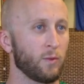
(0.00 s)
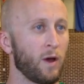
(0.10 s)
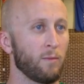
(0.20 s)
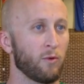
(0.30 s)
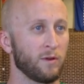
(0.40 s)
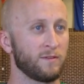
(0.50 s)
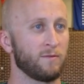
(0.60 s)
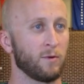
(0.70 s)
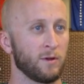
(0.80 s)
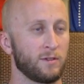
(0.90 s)
the whiteboard is
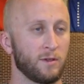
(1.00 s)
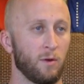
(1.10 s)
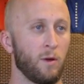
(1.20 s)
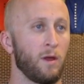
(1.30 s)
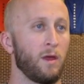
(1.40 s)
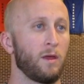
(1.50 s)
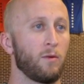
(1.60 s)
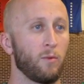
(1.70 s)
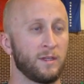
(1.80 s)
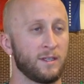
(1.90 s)
for. So
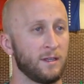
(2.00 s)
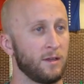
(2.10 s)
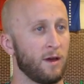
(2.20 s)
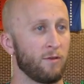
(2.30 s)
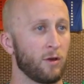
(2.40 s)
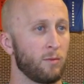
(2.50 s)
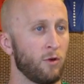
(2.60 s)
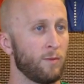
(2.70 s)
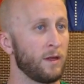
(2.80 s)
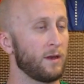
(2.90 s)
we see that you have a good
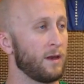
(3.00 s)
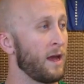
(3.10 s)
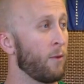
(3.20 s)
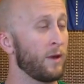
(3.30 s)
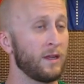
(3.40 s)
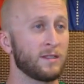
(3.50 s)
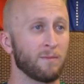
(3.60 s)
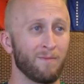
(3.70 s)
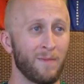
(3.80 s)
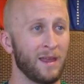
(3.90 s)
movement. Now we need to
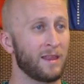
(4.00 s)
make